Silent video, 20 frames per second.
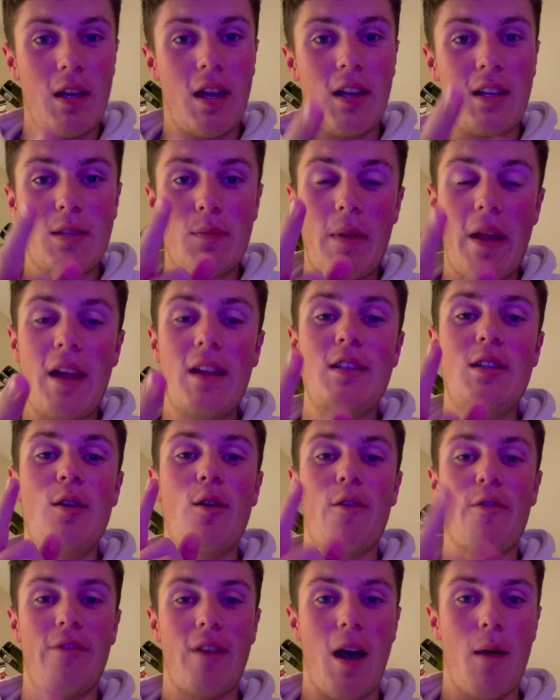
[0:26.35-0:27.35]
explain to
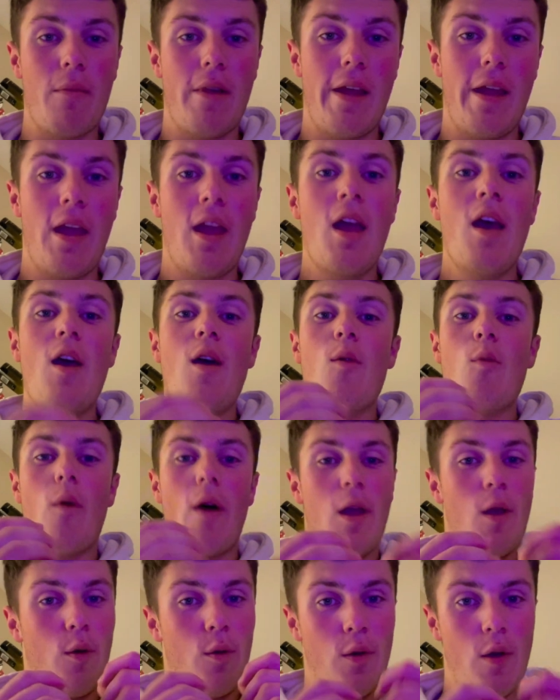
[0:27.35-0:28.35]
your family
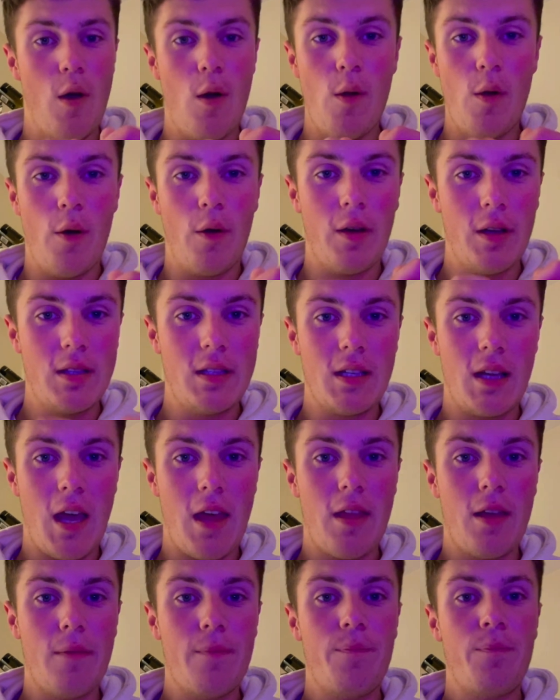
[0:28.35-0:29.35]
why you're no longer
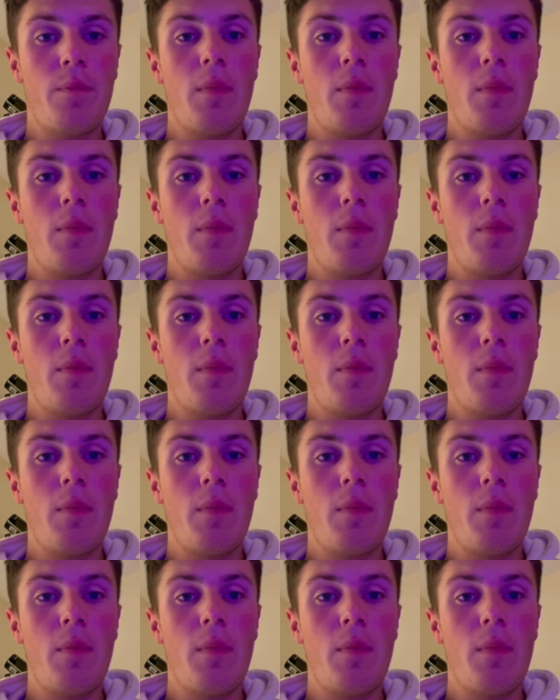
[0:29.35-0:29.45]
together.